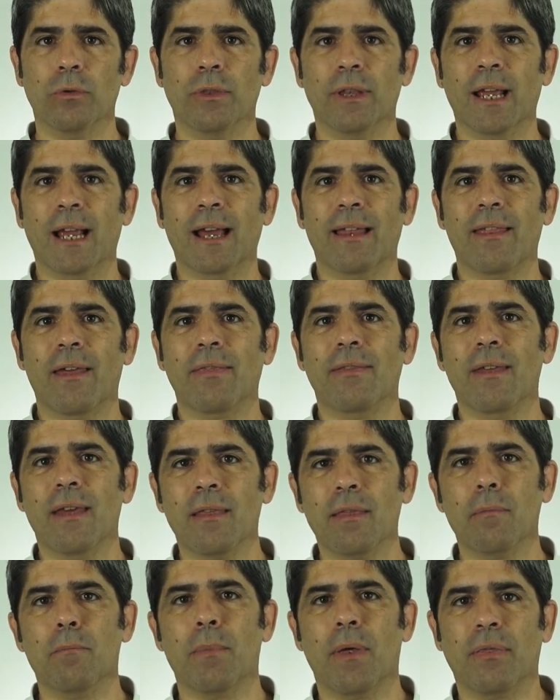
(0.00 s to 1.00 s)

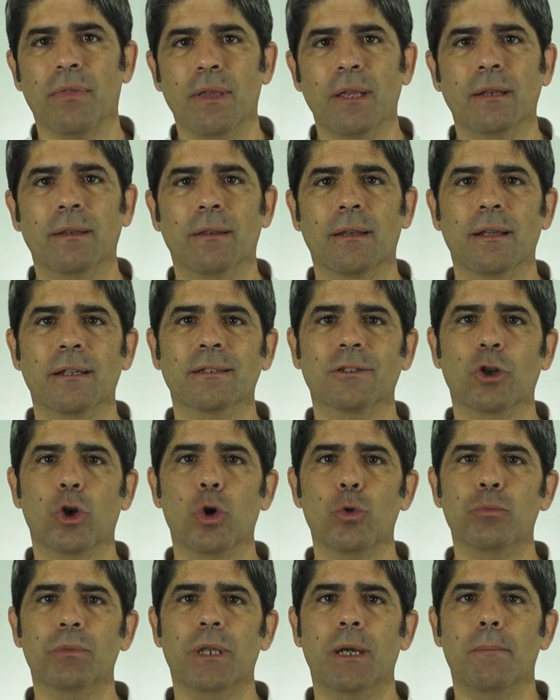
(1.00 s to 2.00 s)
Approximately 1 in 10
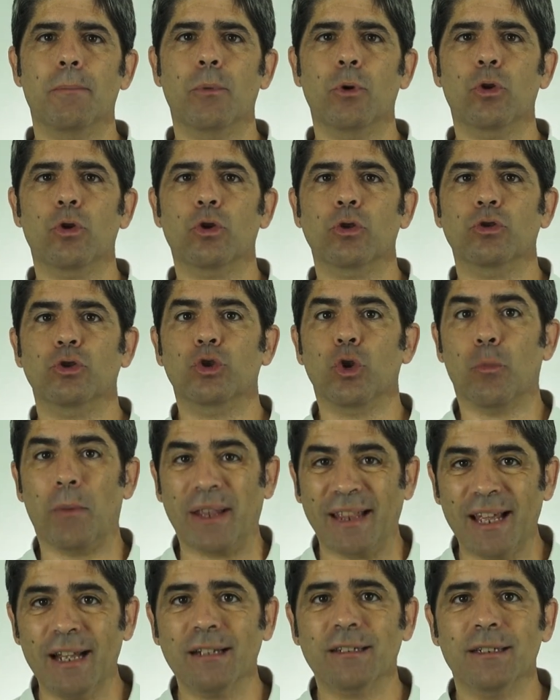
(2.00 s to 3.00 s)
patients opt for
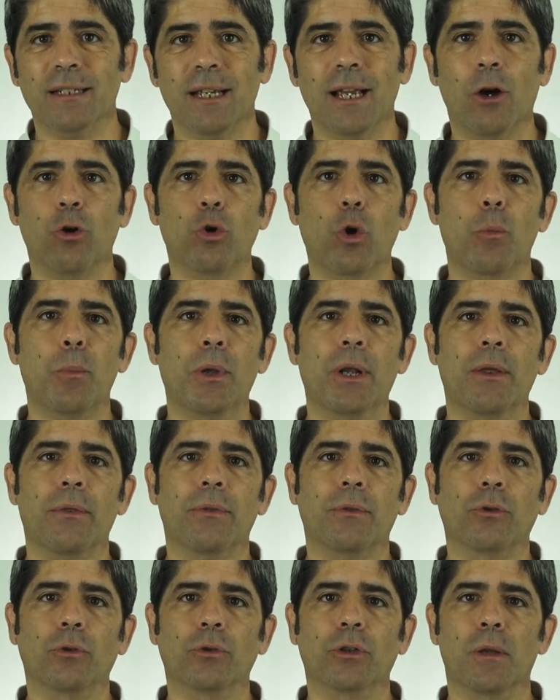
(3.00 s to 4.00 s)
hip replacement
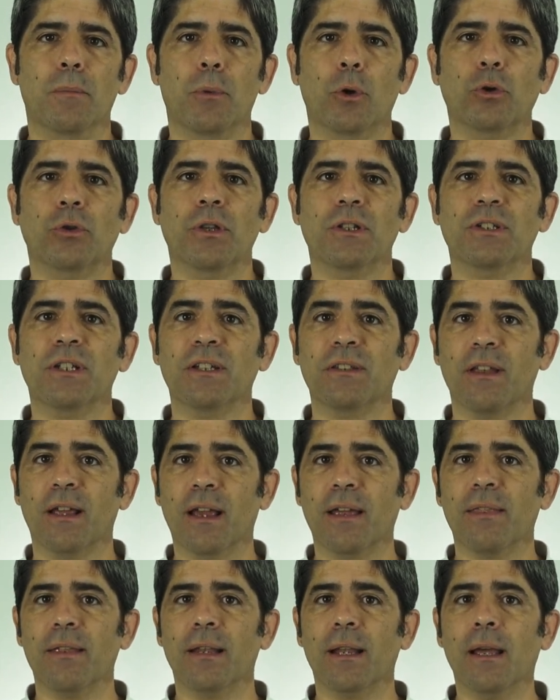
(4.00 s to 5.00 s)
surgery within
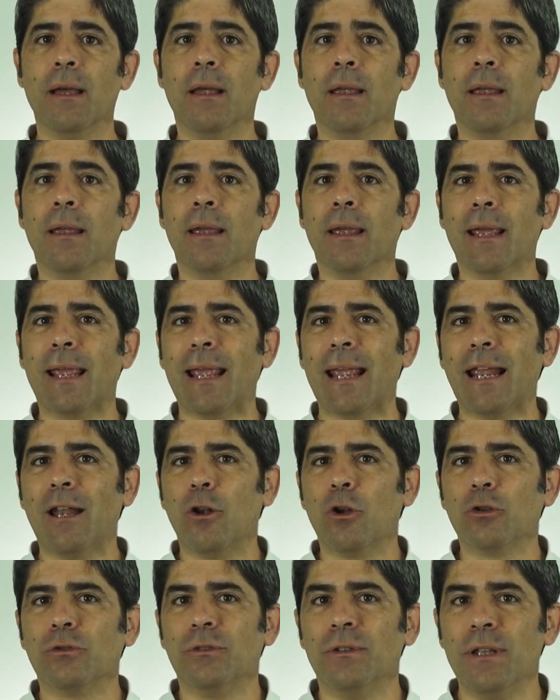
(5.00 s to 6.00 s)
10 years of first
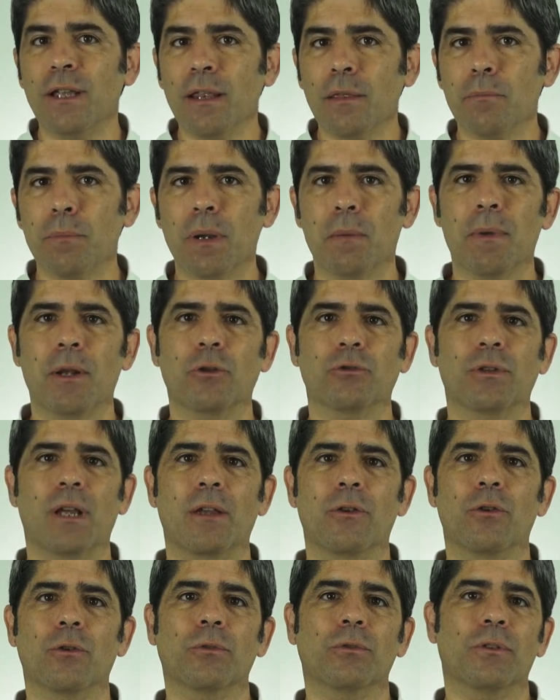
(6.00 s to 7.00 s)
seeing their
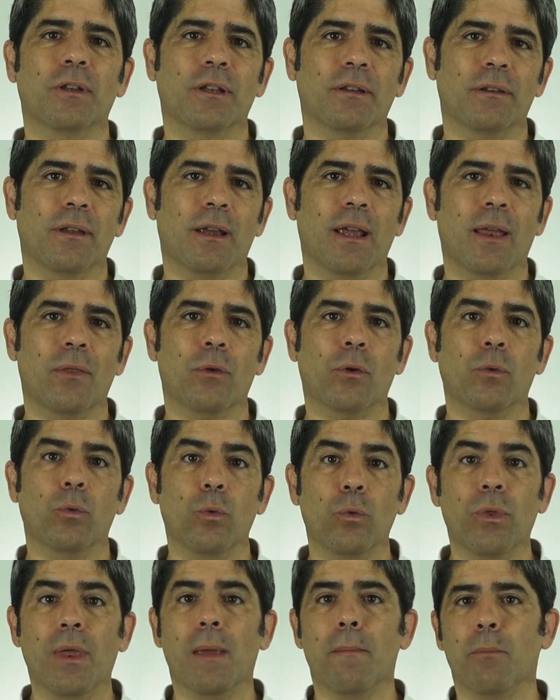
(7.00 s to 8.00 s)
doctor.
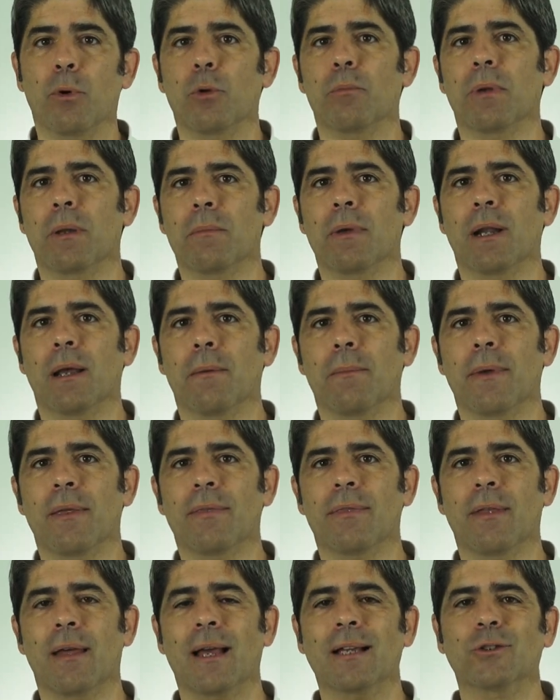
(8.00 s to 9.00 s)
The rest can
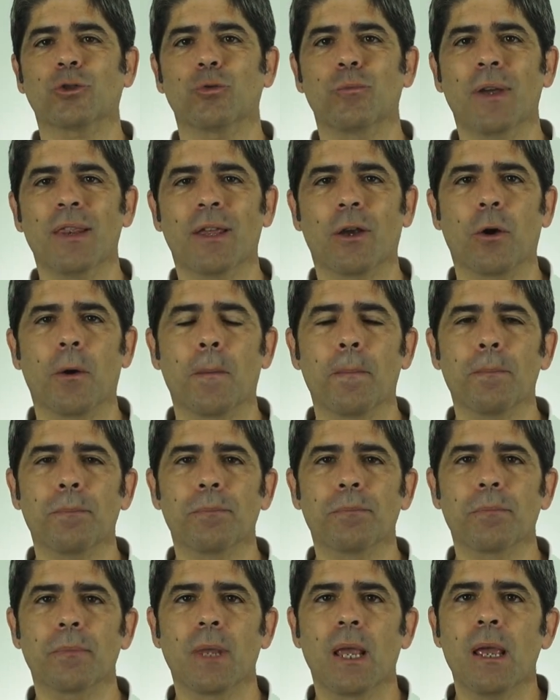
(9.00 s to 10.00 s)
manage their
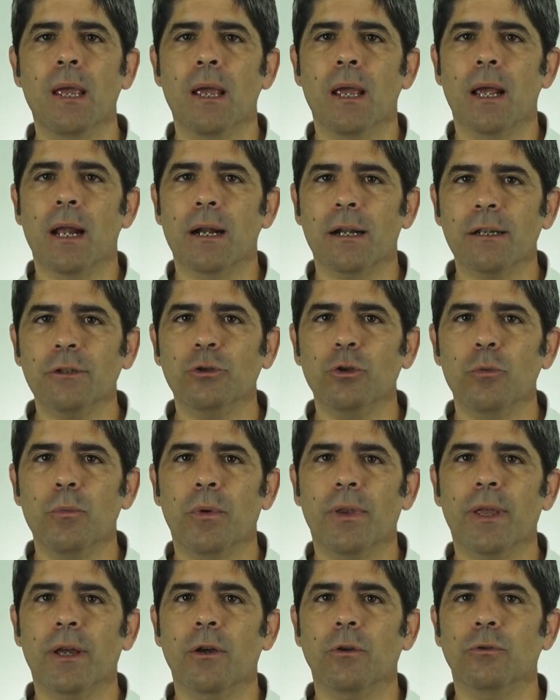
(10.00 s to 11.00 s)
osteoarthritis
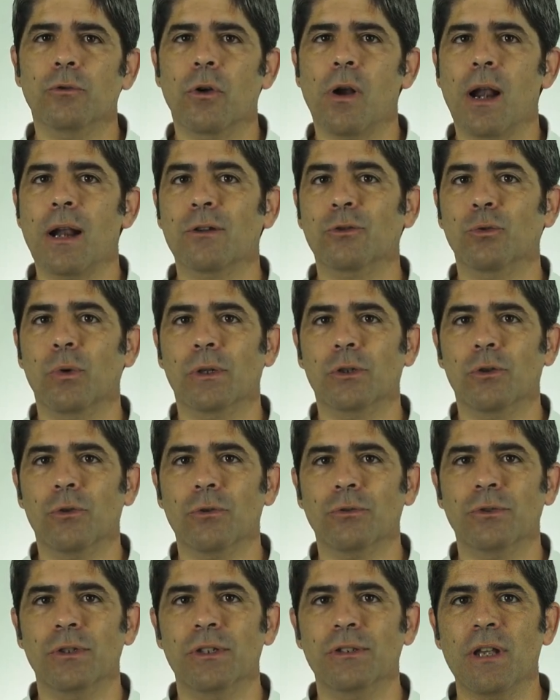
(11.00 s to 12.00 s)
without going to the
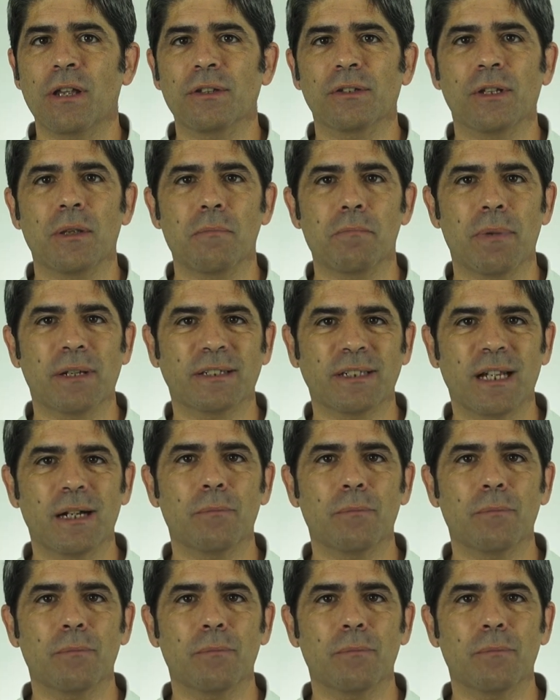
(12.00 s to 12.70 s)
operating theater.